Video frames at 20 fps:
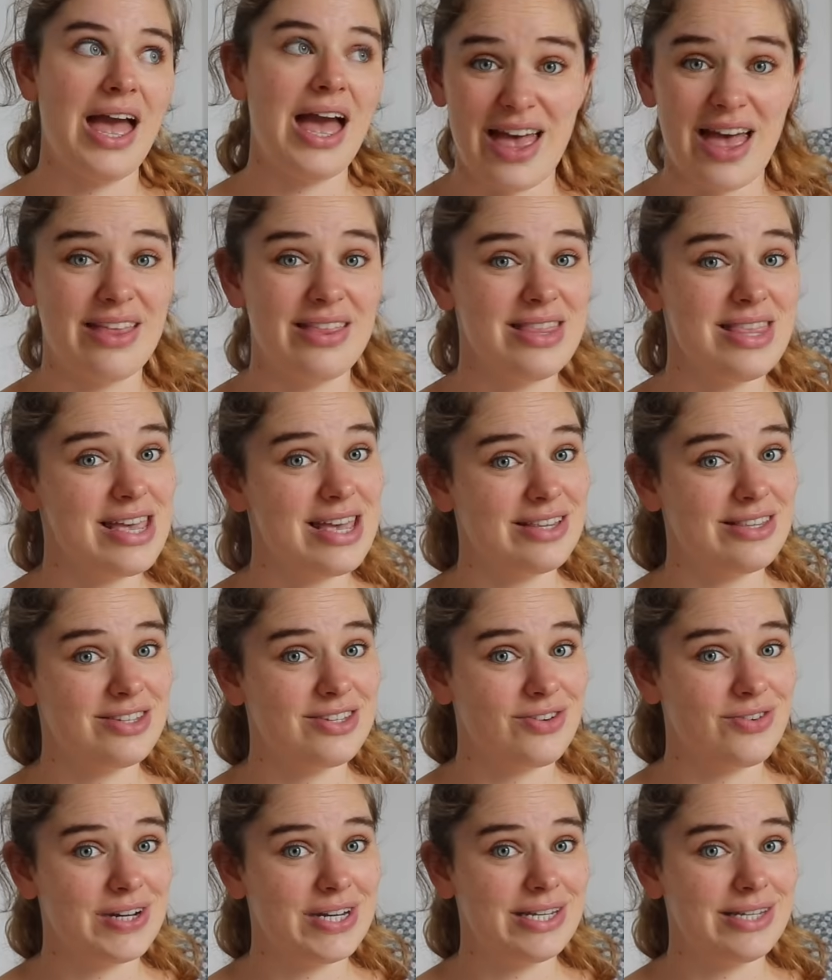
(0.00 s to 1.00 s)
And the
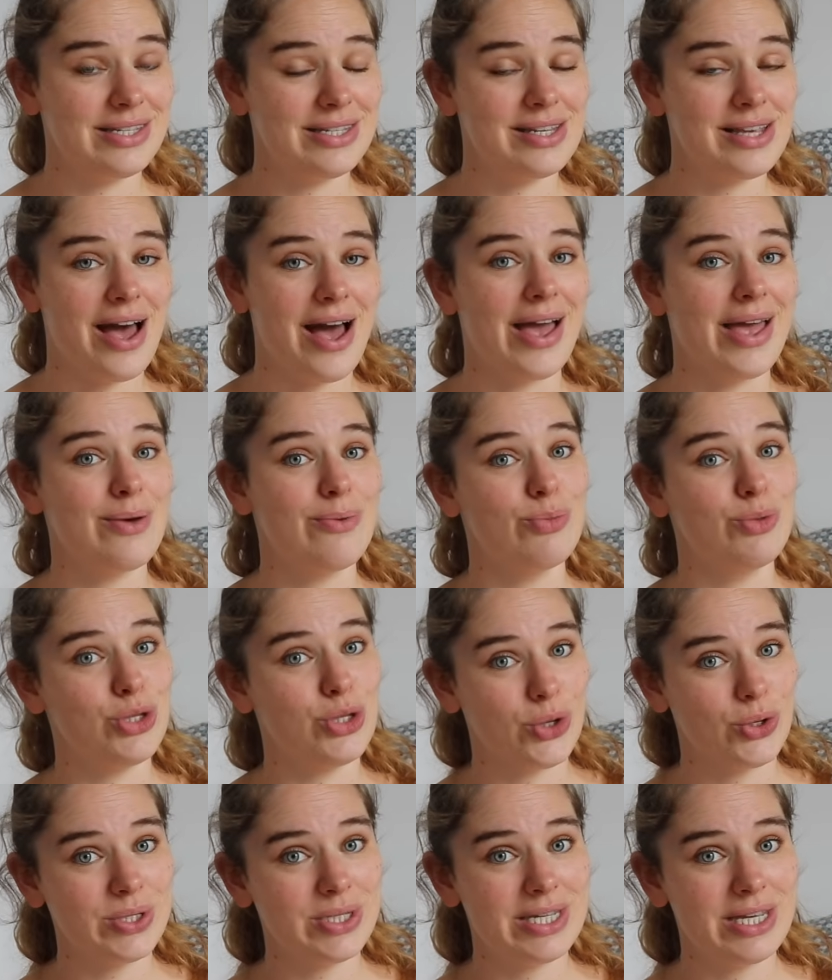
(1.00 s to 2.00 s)
answer is, I am
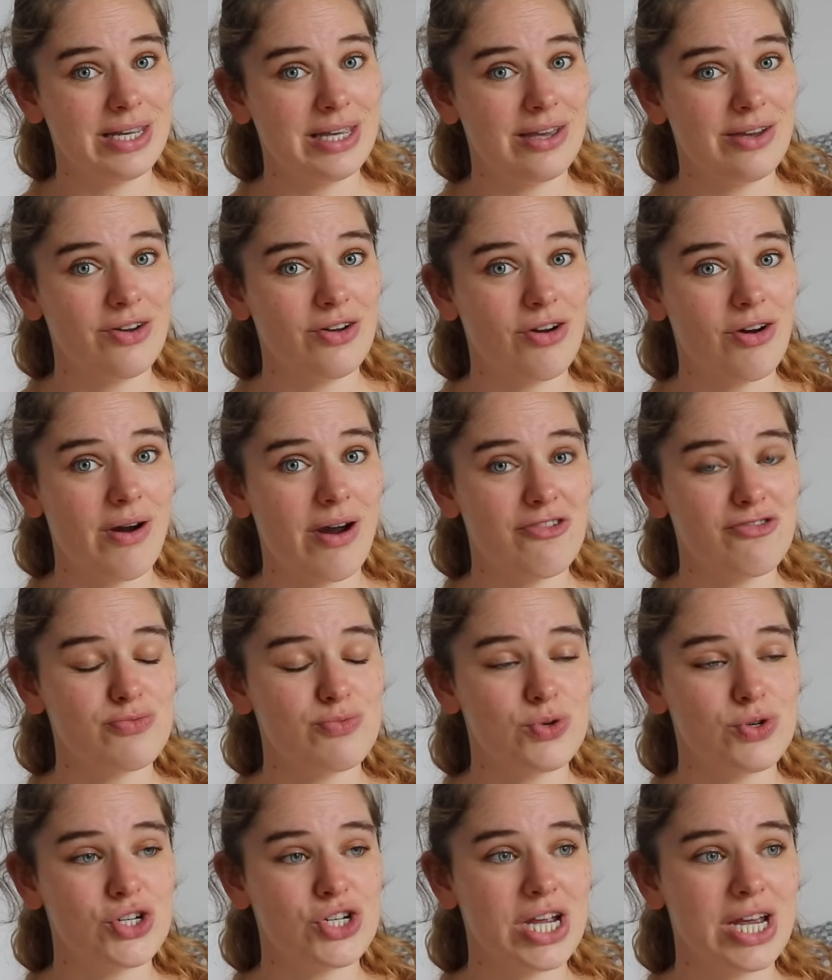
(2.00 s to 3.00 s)
not taking a craft
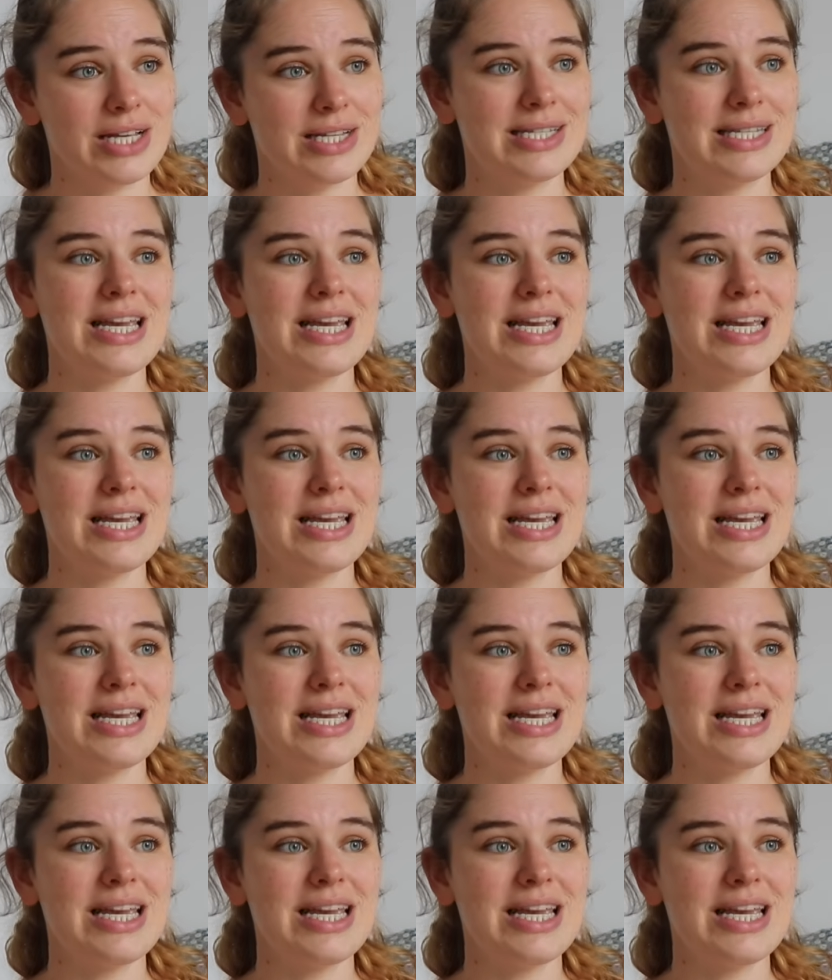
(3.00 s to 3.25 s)
project.